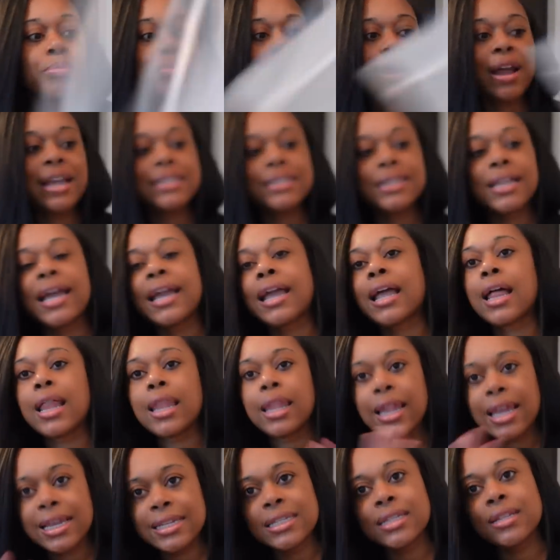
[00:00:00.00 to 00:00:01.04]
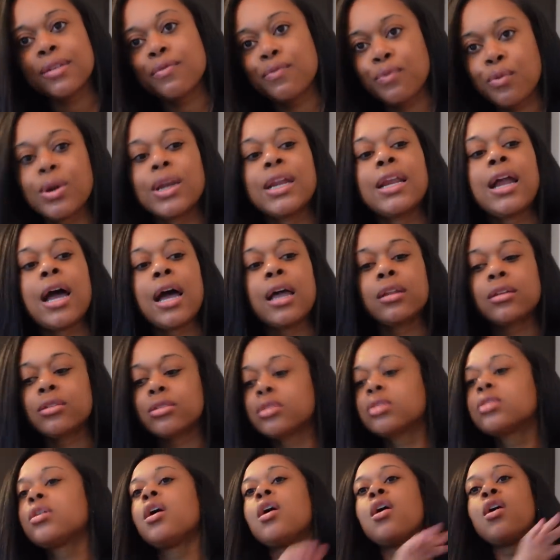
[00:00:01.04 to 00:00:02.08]
price like less than
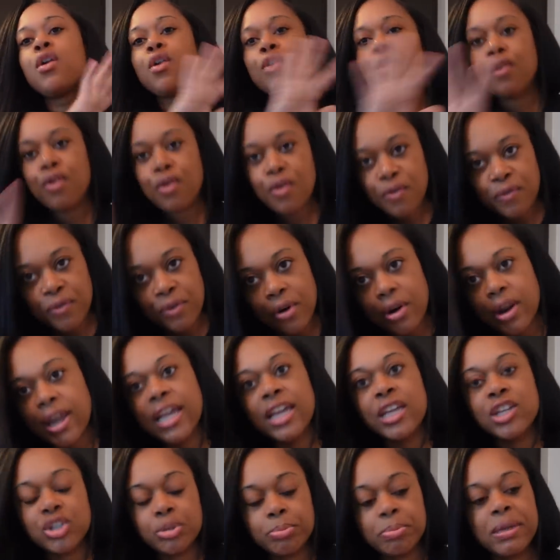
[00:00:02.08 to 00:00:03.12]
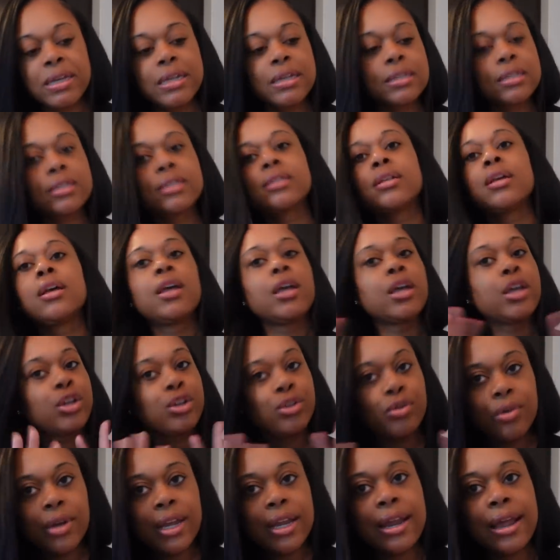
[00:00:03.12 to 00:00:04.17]
$40 for each piece
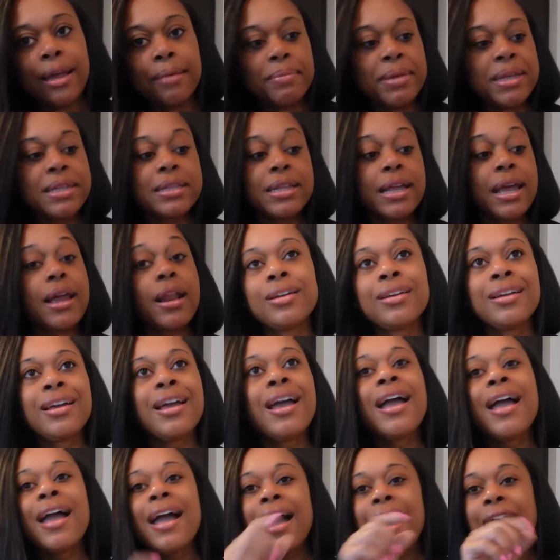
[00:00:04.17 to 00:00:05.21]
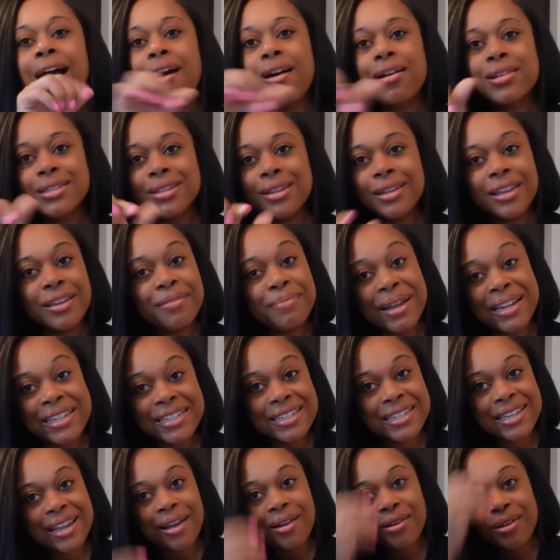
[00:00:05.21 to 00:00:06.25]
you cannot beat that i also leave my
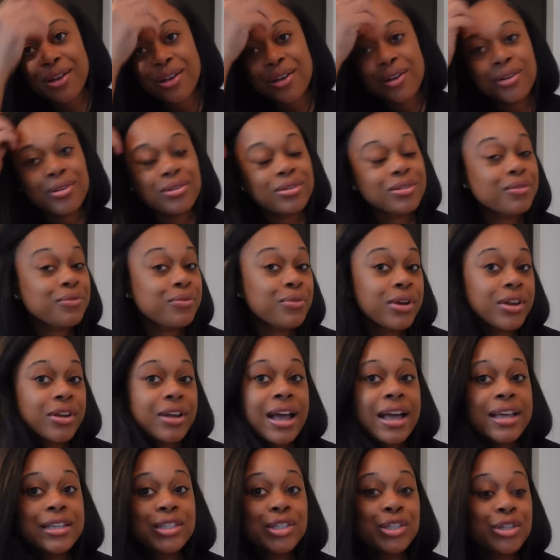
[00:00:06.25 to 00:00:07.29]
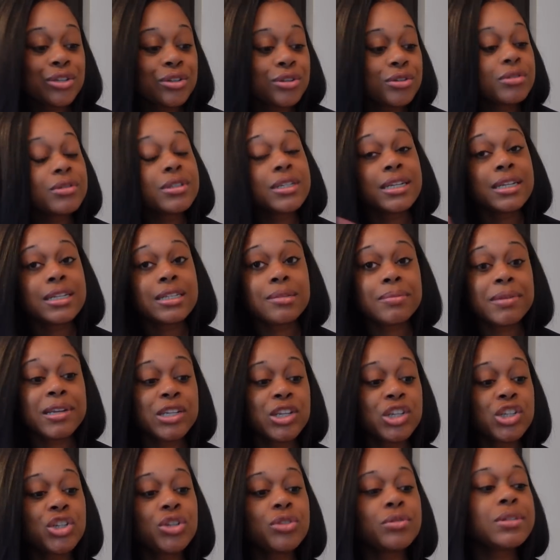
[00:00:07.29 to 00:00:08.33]
discount code for you guys too to get some
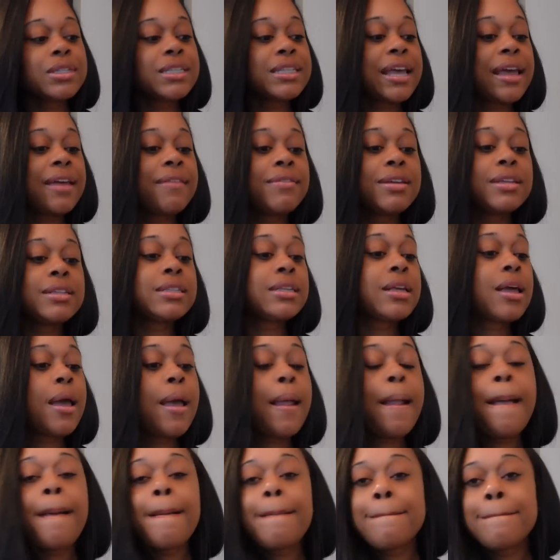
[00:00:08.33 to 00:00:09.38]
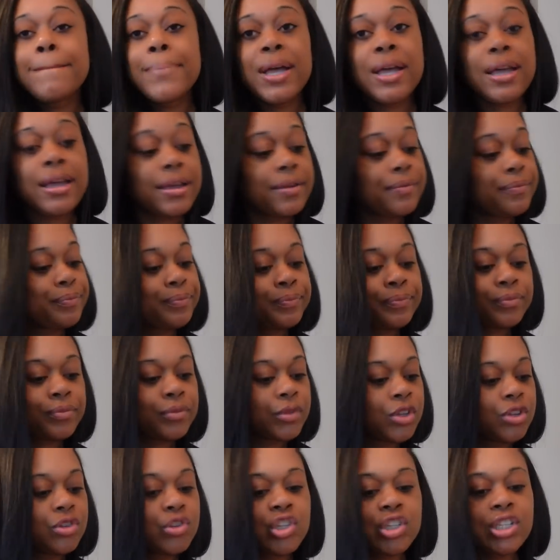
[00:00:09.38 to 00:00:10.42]
additional savings but
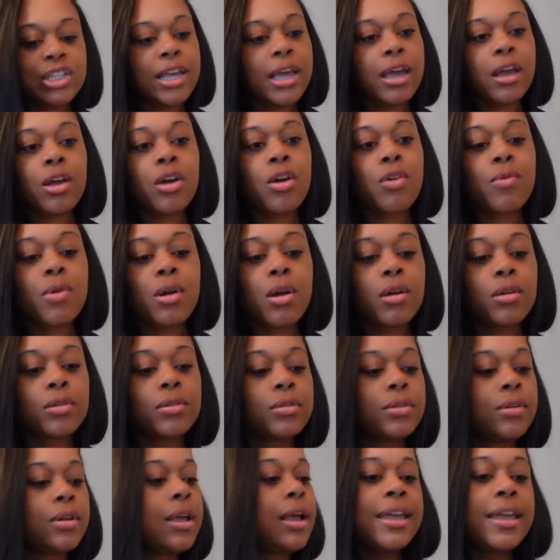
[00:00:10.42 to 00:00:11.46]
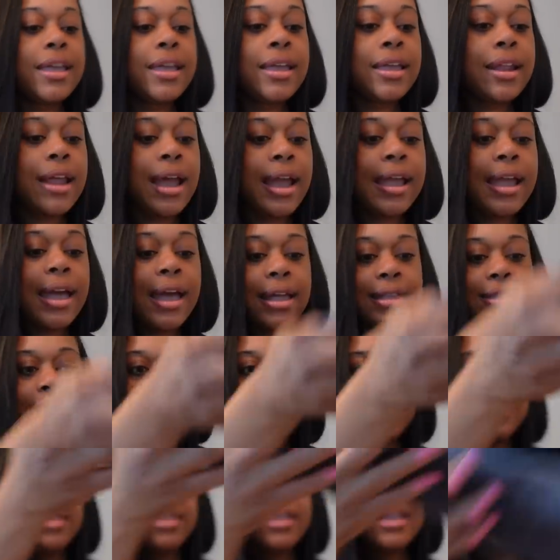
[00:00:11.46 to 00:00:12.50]
you just can't go wrong and i got
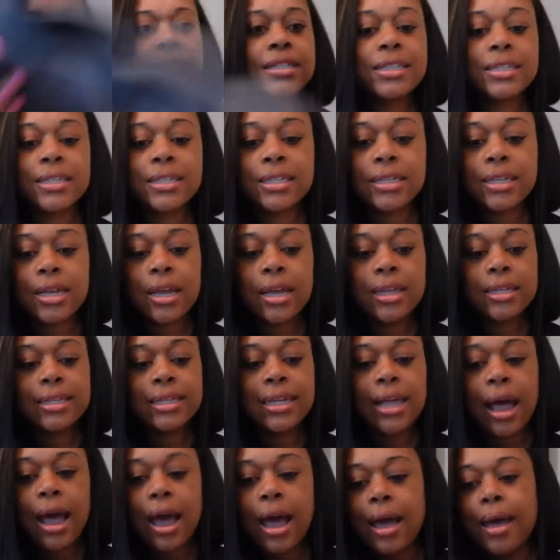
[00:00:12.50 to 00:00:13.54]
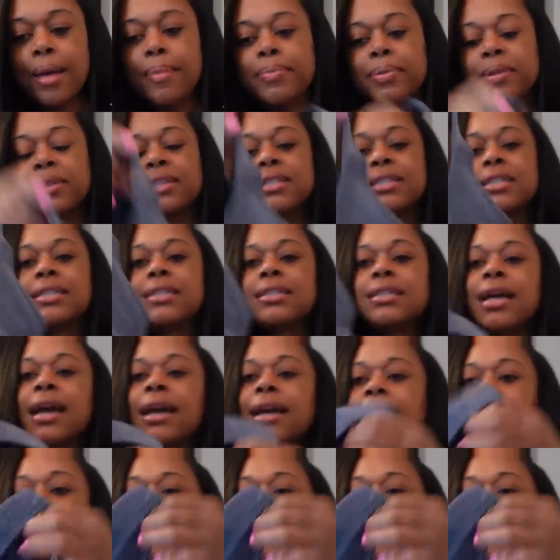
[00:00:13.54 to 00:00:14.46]
this top this is like a